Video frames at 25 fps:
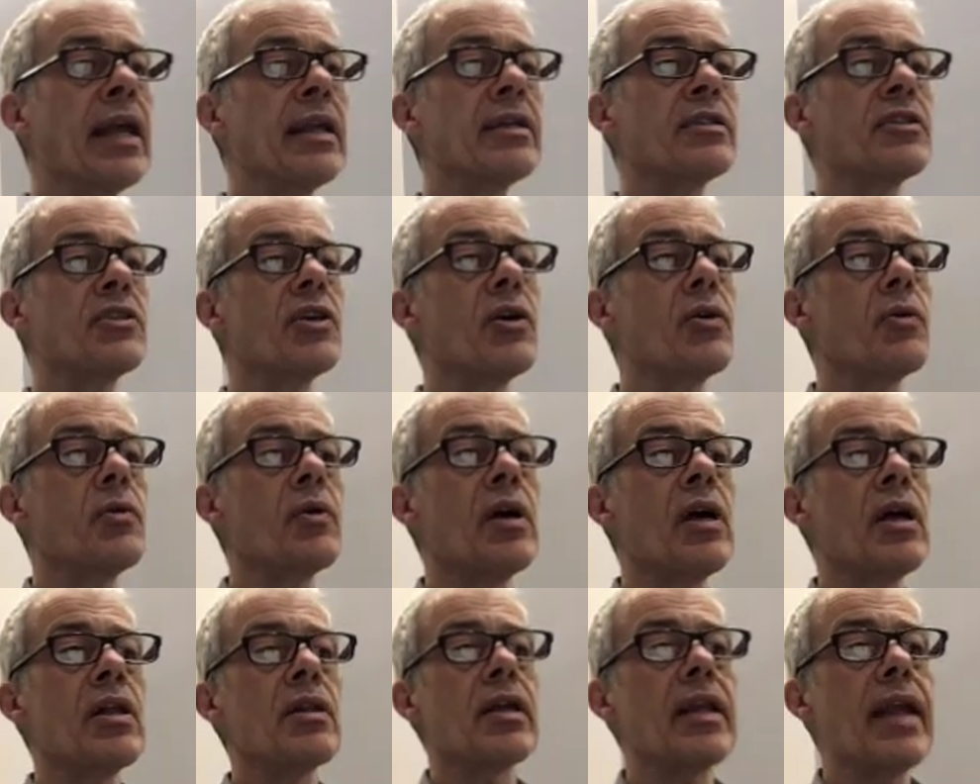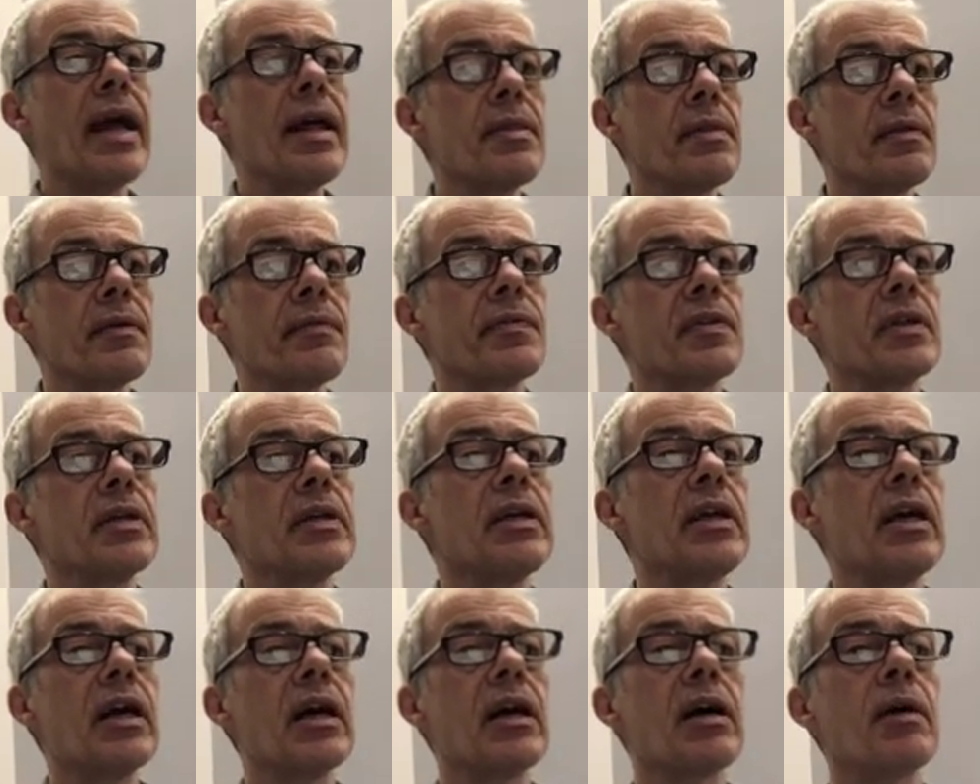So the length of
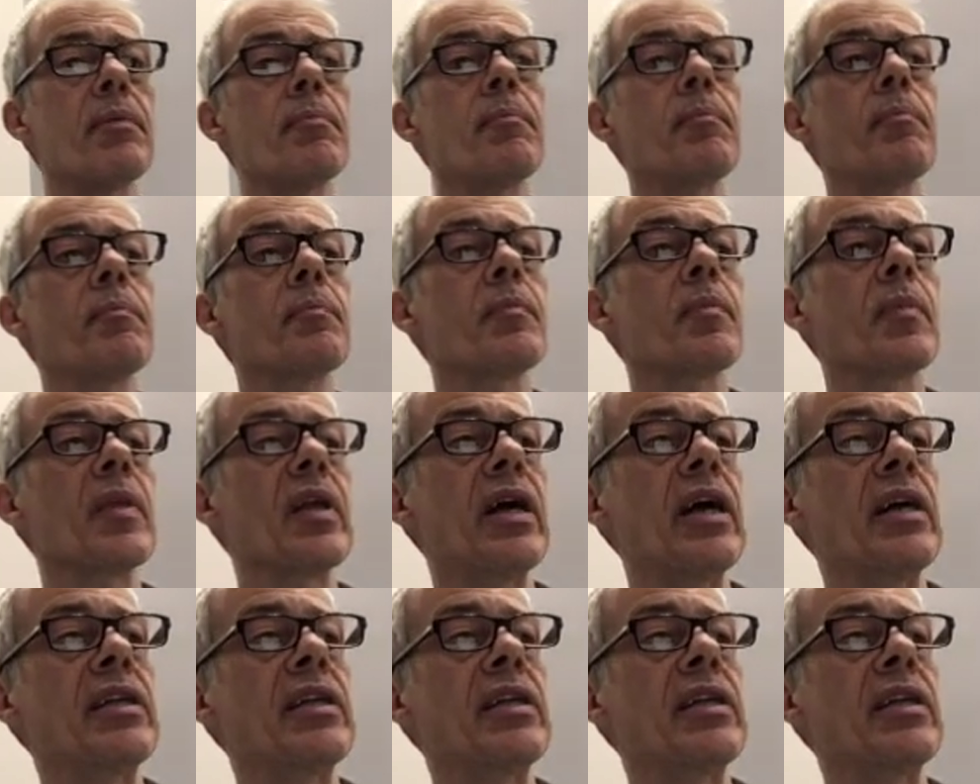the um,